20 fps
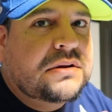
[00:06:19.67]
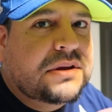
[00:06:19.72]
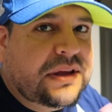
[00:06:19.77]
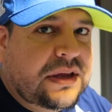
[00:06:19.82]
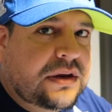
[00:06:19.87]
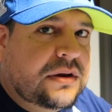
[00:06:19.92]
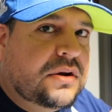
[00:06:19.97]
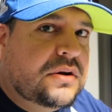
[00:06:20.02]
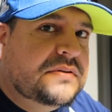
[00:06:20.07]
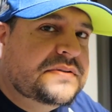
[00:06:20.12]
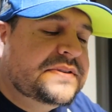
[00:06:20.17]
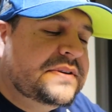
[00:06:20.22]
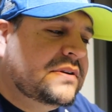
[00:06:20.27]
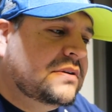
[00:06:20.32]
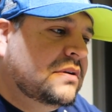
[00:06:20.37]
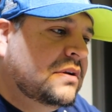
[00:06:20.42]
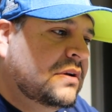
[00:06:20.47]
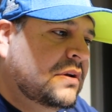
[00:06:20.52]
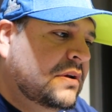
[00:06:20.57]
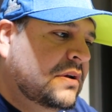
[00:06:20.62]
He knows
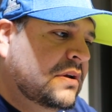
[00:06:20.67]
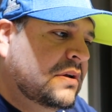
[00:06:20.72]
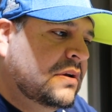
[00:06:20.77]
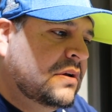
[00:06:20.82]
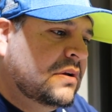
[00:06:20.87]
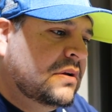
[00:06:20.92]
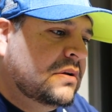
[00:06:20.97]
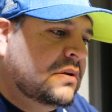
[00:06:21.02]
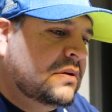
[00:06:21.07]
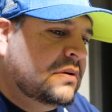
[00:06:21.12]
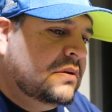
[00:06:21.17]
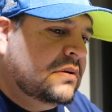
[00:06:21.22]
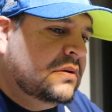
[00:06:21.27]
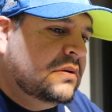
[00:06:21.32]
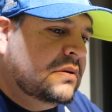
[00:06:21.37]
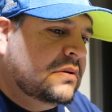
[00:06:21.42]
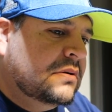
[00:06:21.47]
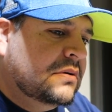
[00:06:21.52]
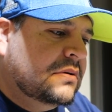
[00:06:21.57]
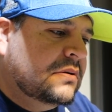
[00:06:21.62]
it.
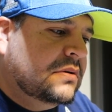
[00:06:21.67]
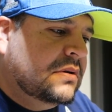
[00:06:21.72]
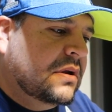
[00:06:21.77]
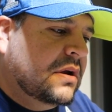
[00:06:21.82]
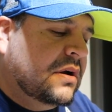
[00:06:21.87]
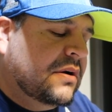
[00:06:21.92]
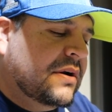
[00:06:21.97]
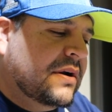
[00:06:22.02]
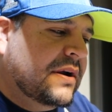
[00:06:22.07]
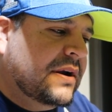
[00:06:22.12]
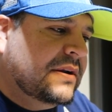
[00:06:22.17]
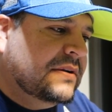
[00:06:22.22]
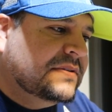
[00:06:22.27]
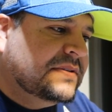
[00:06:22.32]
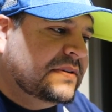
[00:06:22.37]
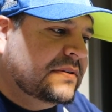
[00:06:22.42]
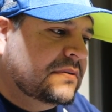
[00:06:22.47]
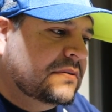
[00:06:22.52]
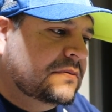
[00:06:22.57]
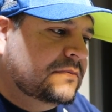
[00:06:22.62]
All right,
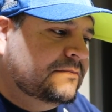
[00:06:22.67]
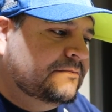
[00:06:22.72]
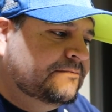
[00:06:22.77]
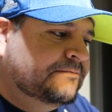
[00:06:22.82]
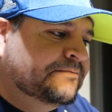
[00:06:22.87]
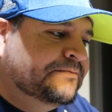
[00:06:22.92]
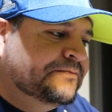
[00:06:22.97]
so